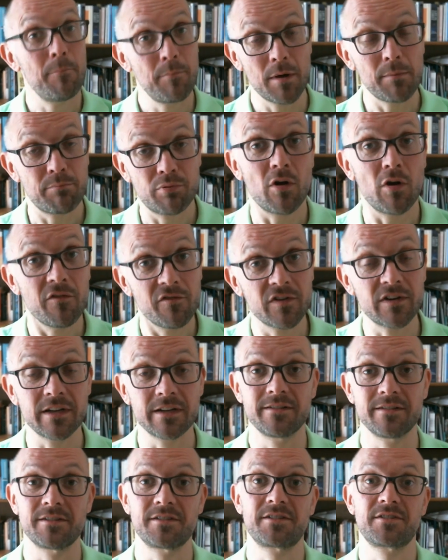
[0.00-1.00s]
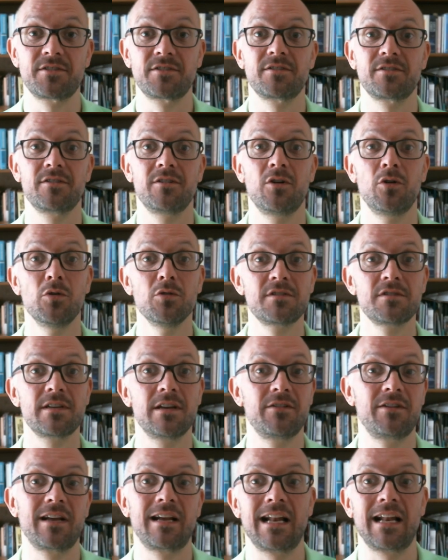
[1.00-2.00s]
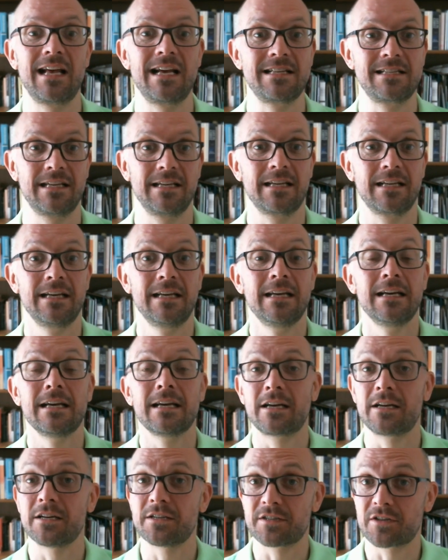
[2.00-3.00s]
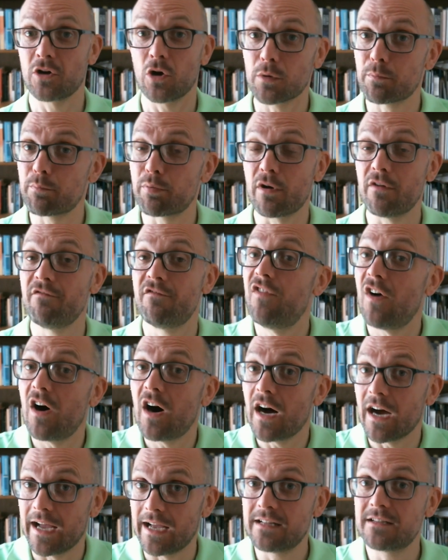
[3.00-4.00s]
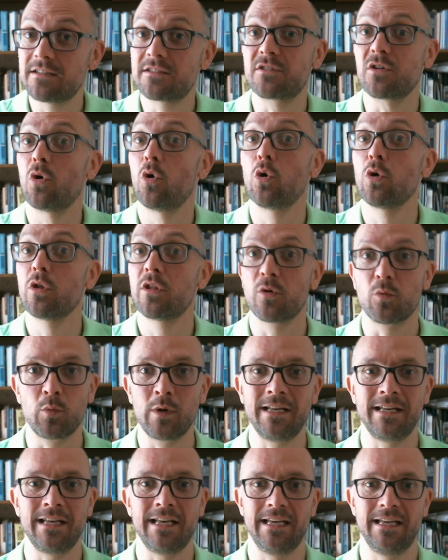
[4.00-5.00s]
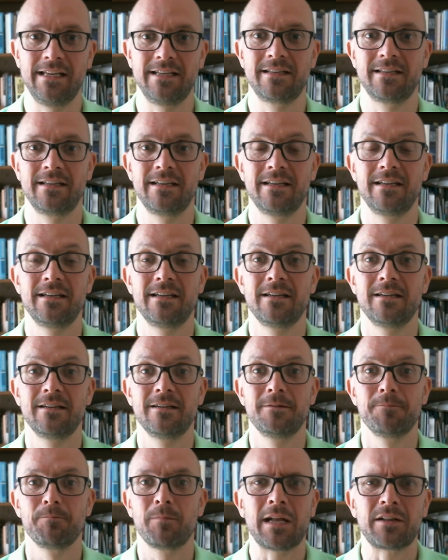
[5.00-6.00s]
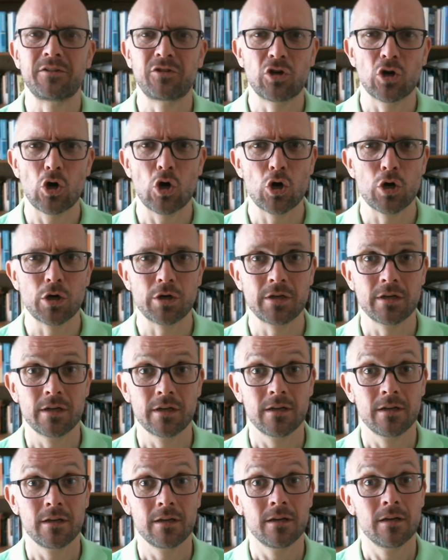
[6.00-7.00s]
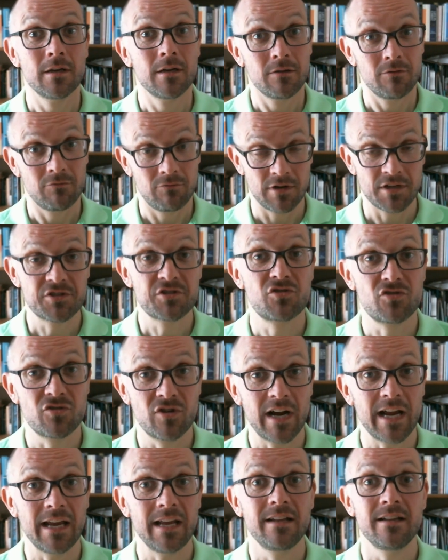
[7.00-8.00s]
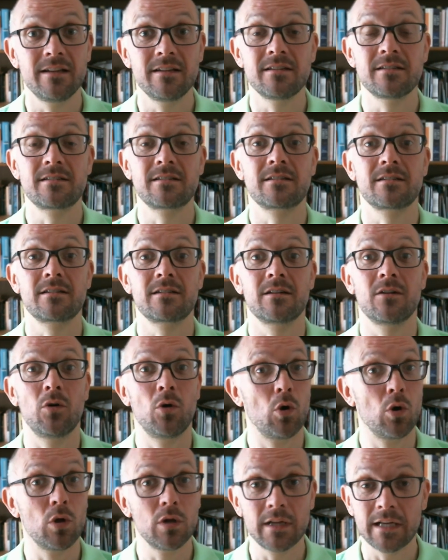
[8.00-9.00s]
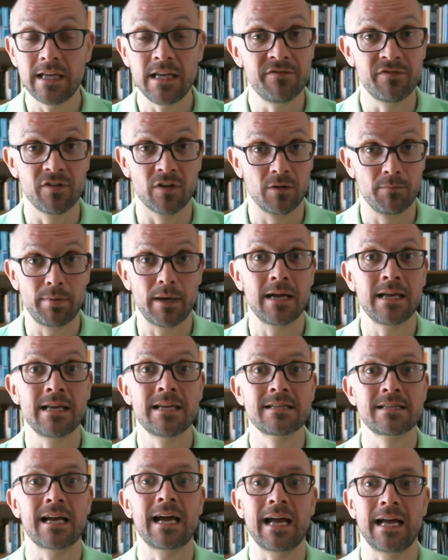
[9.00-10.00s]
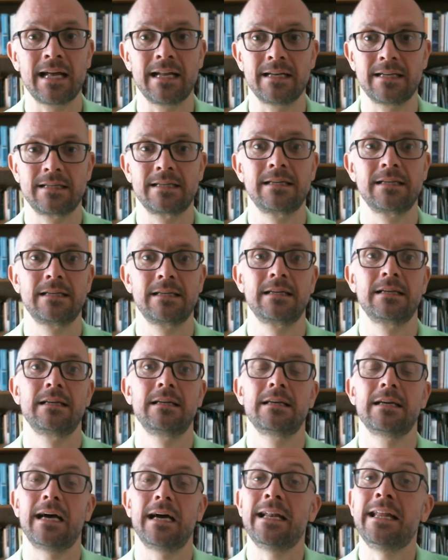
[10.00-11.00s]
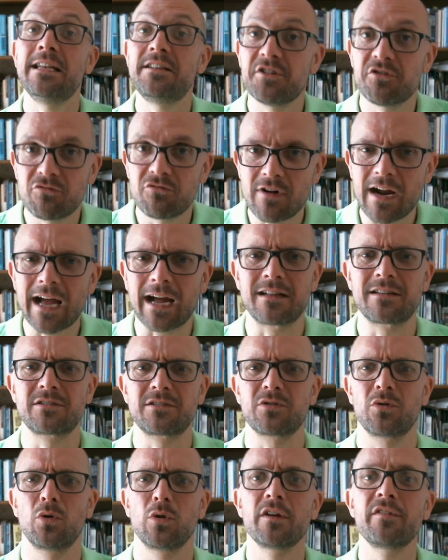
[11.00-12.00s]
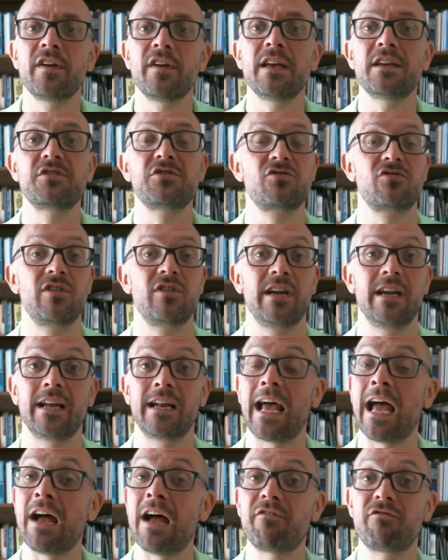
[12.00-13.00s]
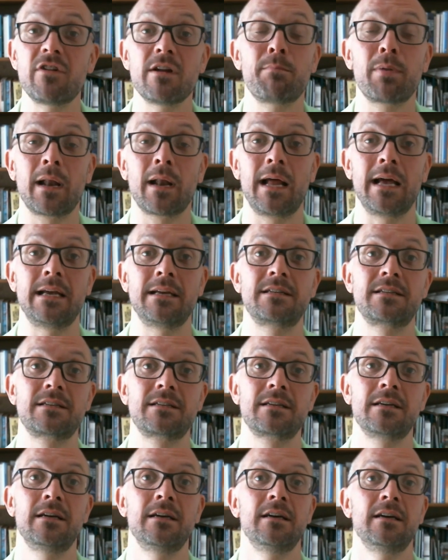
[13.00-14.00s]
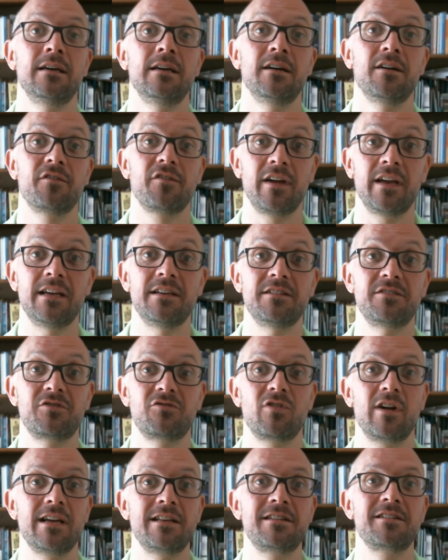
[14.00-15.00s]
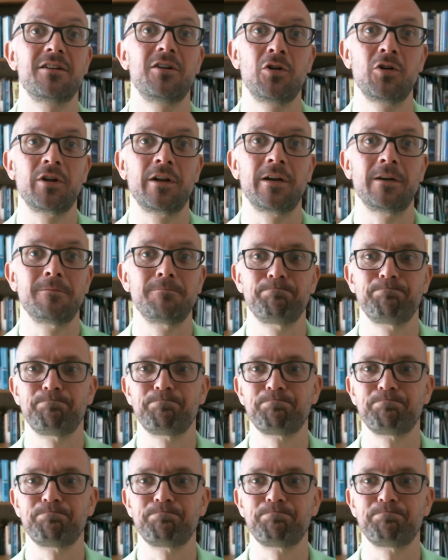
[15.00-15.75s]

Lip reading: But providence also declares it, because God provides all that we need. And God restrains all evil by His hand. And He directs all of history in every place for His greater honor.